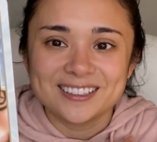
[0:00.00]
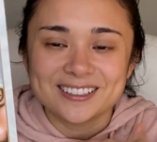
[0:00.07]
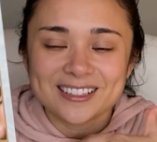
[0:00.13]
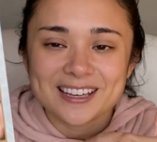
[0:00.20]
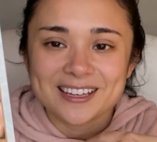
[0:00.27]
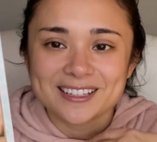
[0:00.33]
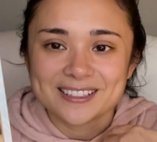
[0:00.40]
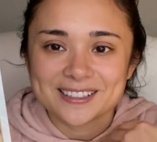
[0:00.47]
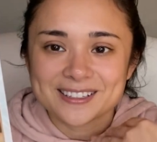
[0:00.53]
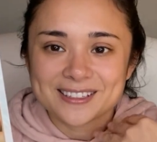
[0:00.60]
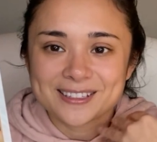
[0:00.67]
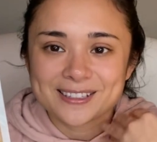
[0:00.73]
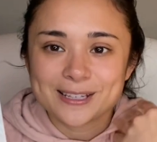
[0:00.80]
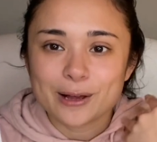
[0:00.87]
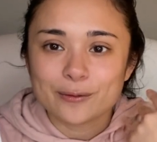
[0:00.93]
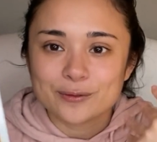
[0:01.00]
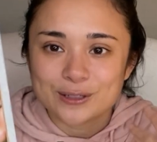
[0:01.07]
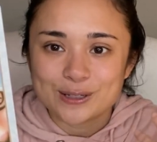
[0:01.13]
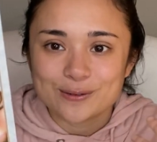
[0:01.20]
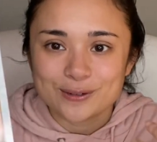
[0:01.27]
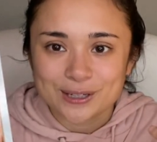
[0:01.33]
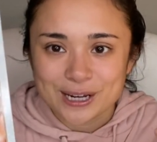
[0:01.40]
like
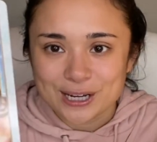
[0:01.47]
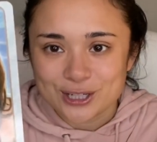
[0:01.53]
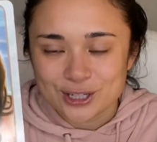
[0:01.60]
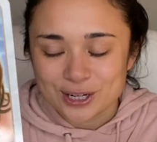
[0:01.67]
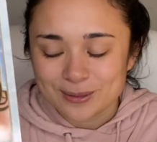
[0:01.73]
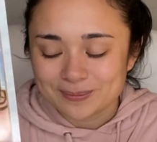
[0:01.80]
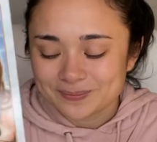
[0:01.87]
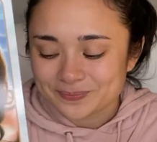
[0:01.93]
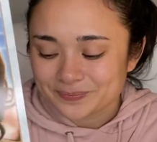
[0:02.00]
self-divination.